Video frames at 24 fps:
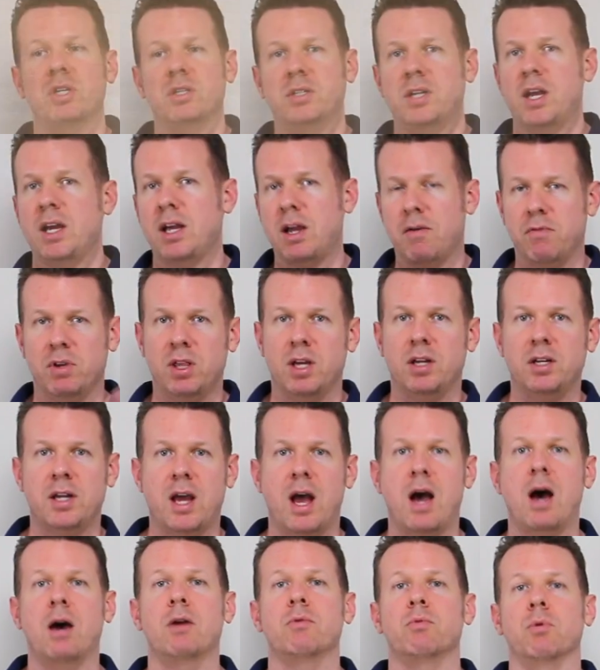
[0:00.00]
to take everything
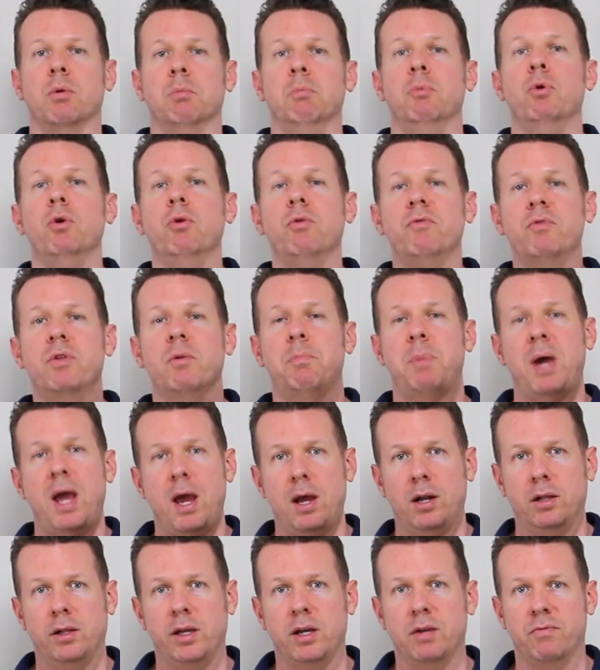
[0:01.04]
down, remove the
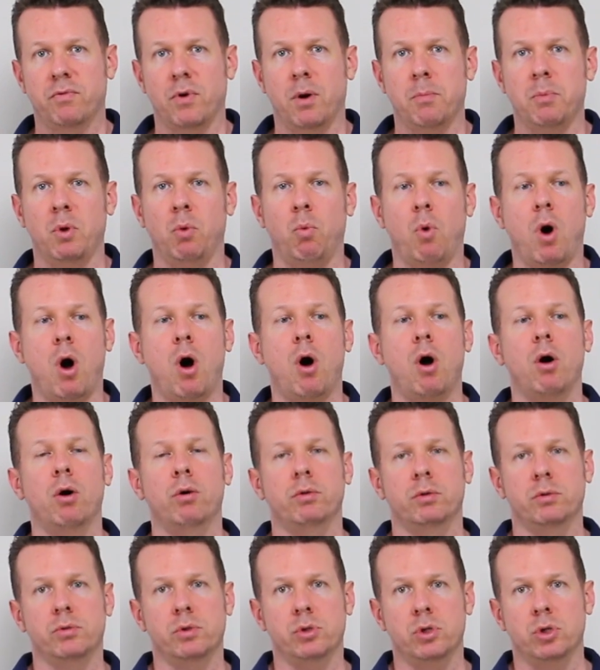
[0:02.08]
paneling from the
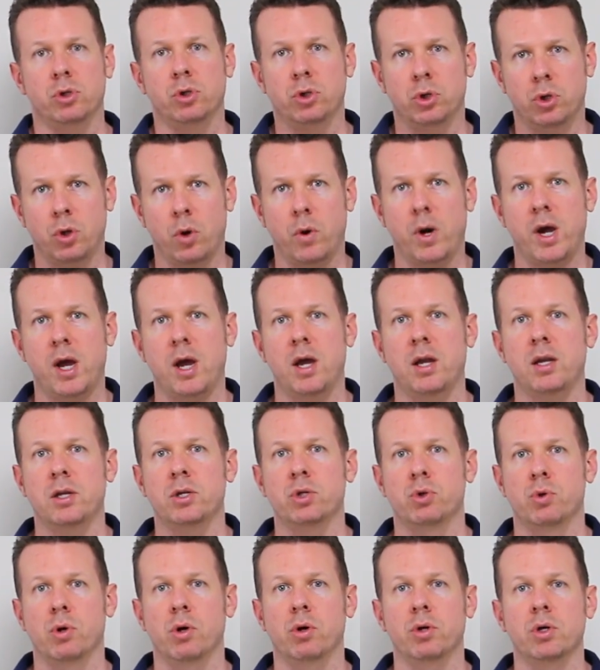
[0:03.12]
wall, go ahead
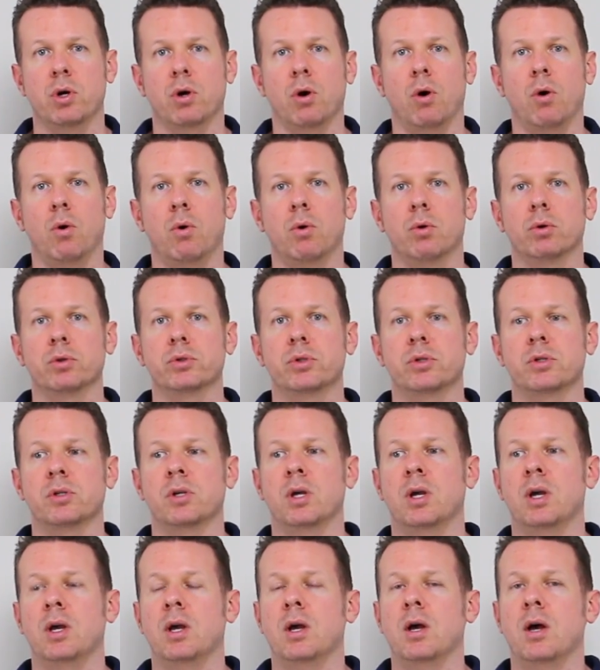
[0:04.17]
and drill your holes.
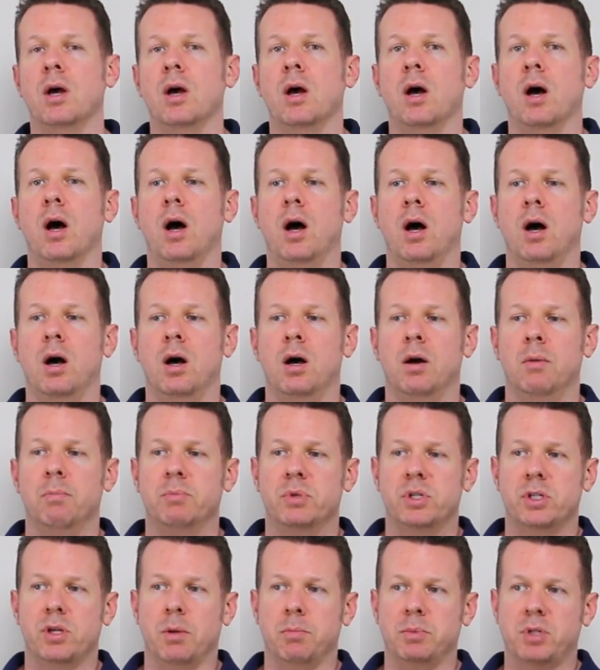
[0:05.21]

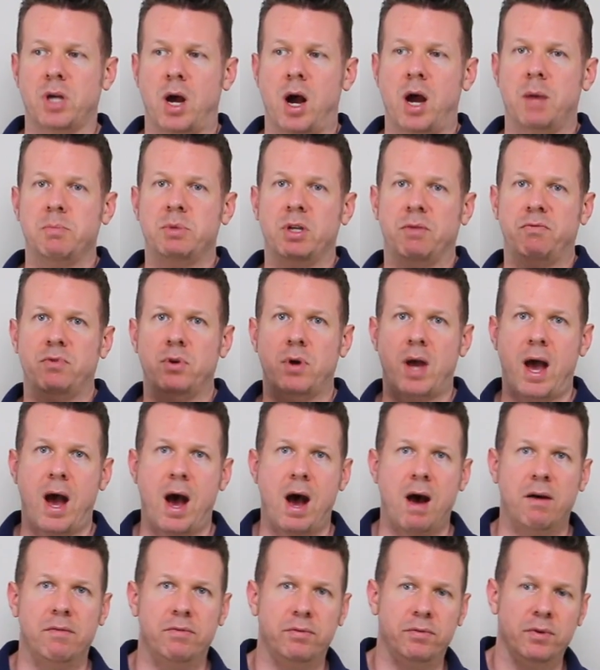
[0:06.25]
Sometimes if you
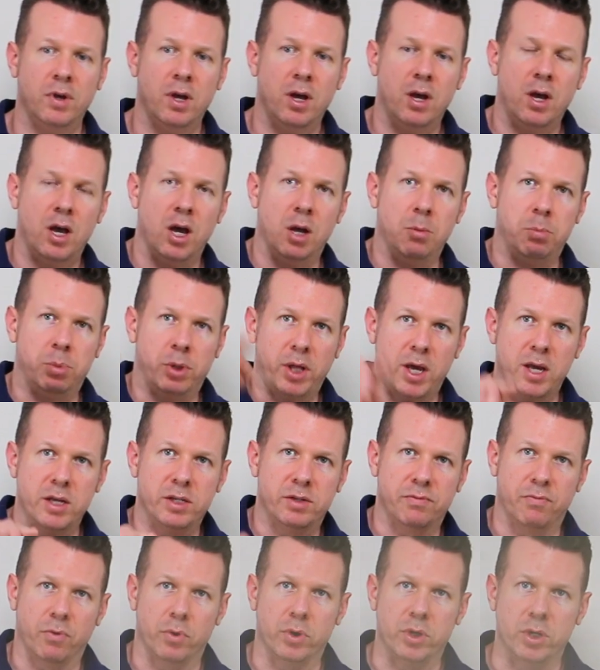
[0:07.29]
have a
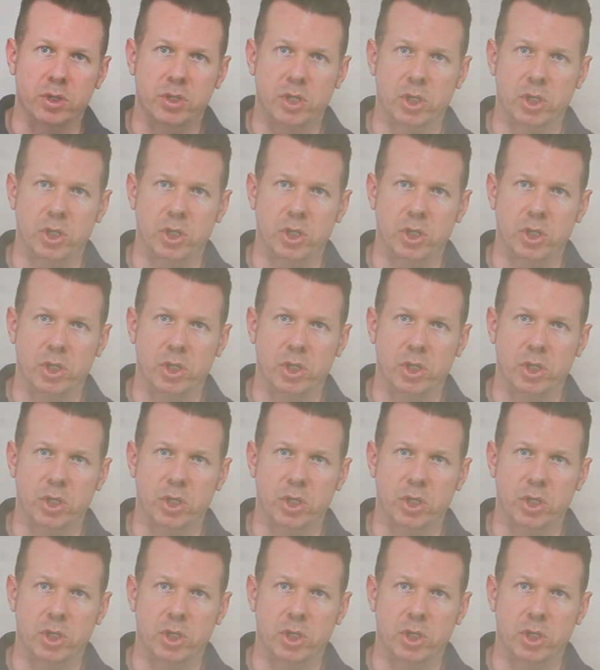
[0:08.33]
place for the